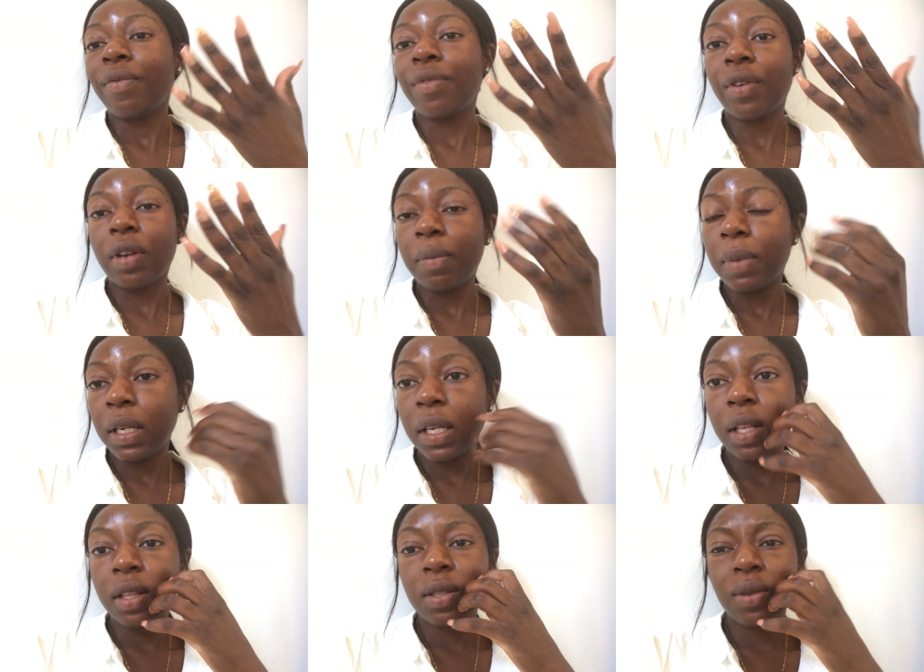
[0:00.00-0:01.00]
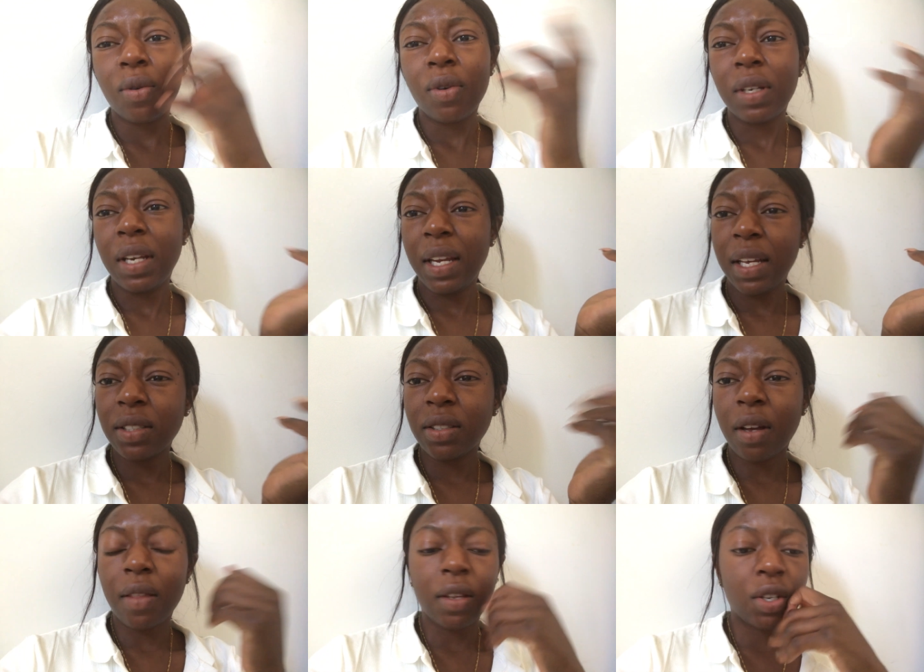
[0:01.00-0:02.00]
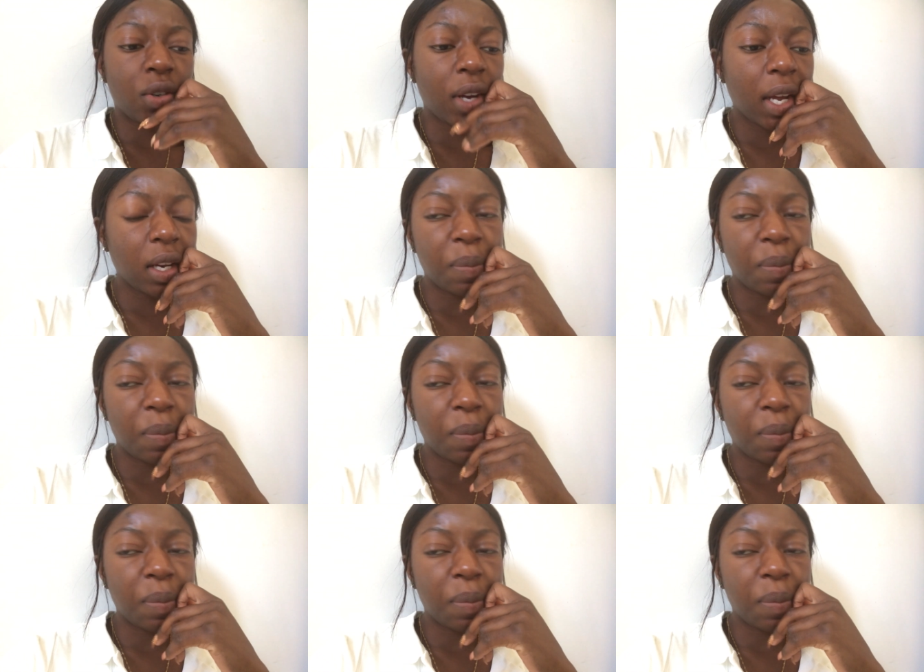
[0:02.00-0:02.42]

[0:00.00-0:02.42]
30 minutes or less on the train